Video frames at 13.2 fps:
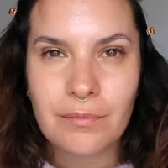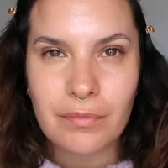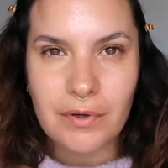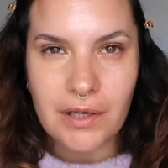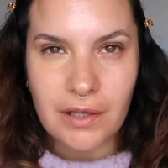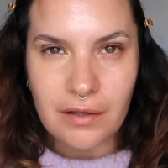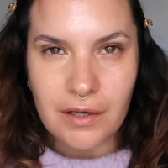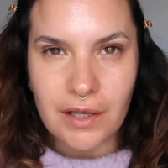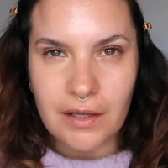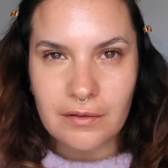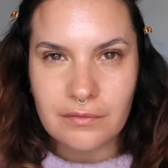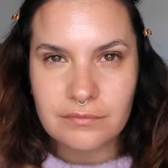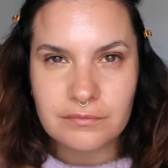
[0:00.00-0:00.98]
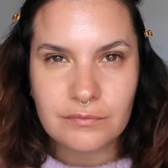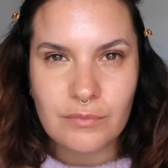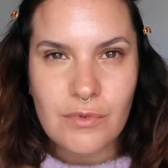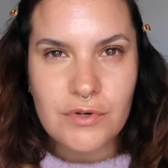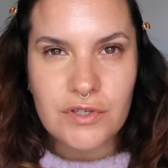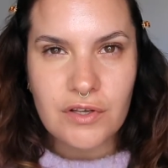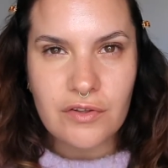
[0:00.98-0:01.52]
Pretty good, eh?
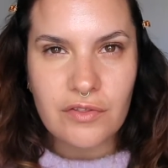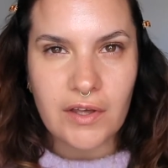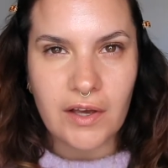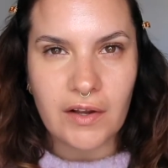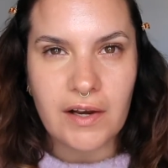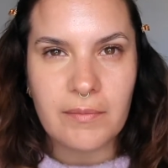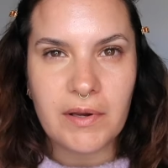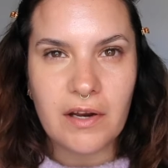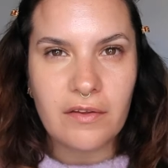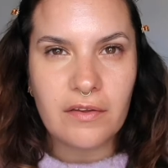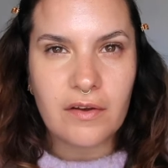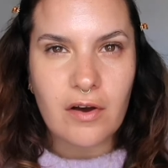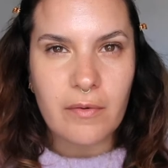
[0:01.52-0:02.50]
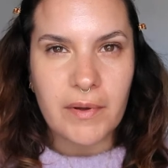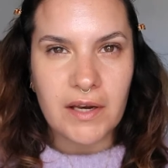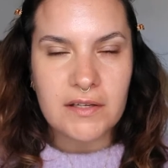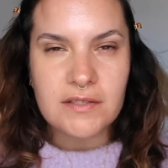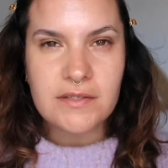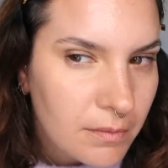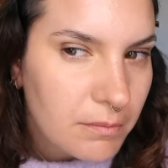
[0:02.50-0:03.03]
What do you think? Let me know in the
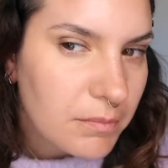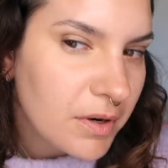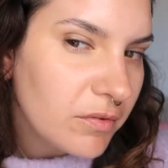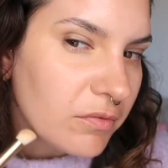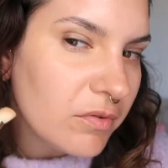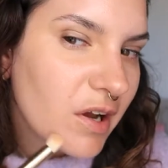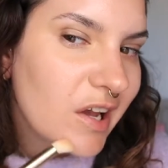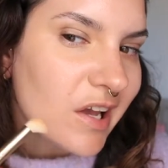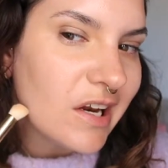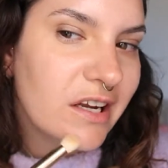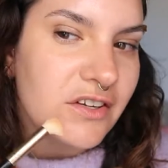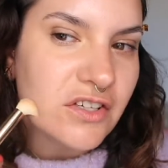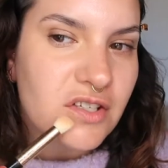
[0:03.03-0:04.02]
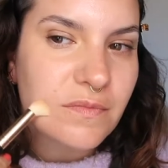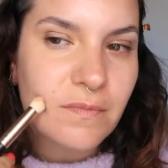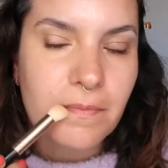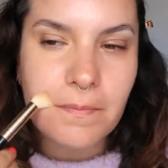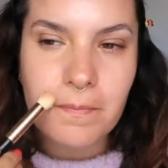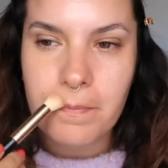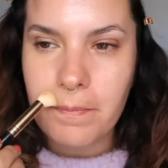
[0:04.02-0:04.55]
comments. But it really just
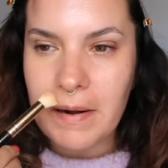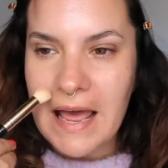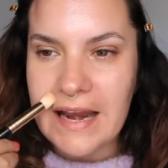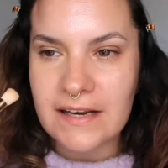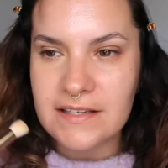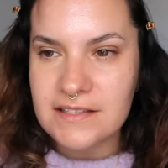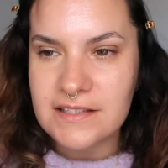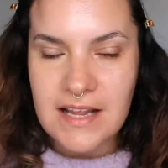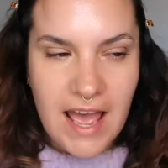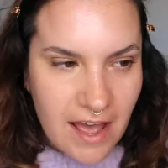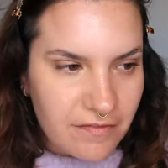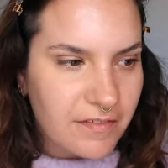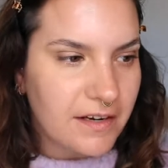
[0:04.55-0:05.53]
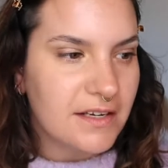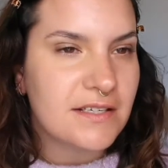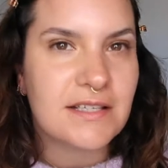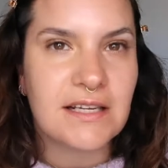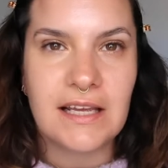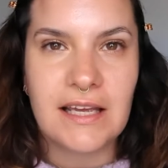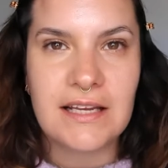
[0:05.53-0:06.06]
blends
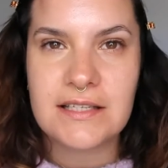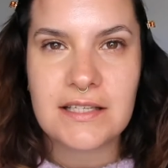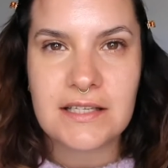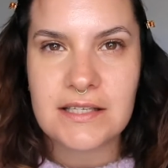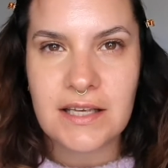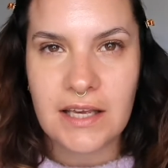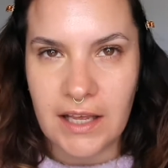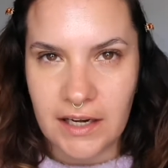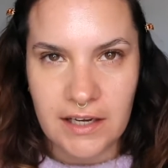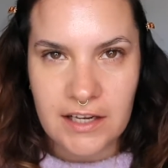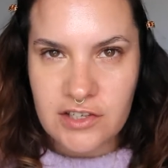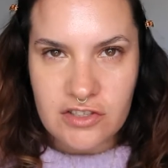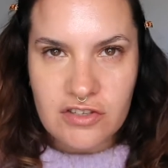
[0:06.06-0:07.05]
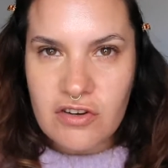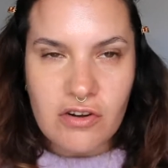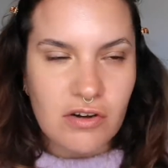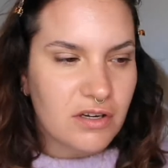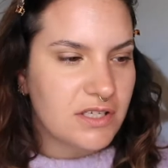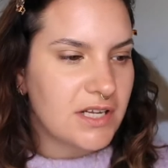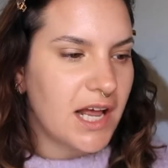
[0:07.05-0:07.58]
effortlessly into the skin. It just
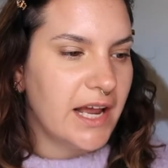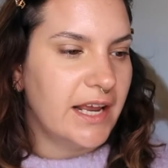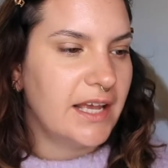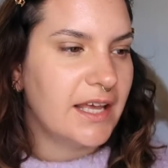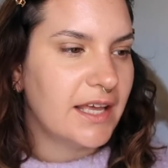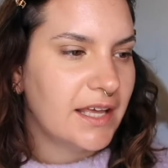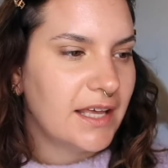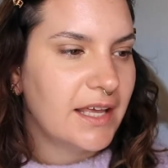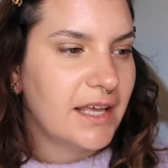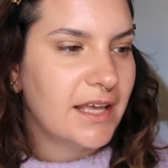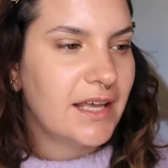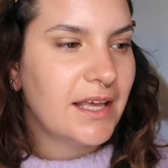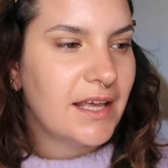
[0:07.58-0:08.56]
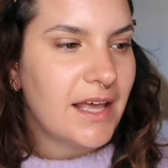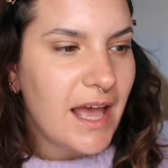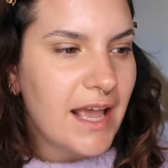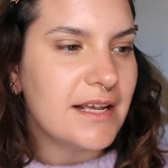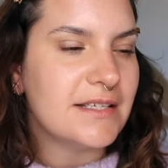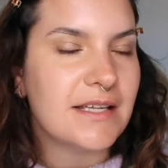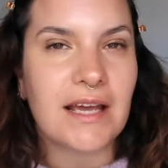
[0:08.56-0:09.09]
looks like
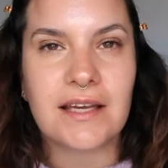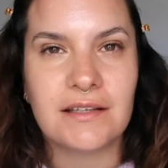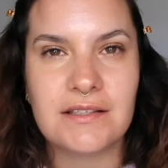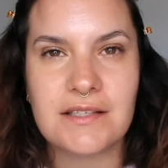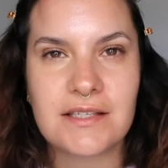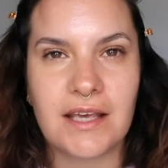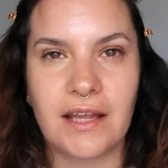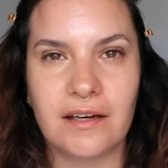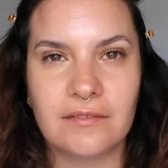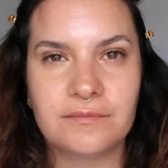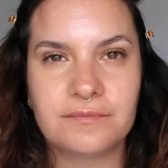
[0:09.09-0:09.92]
a second skin.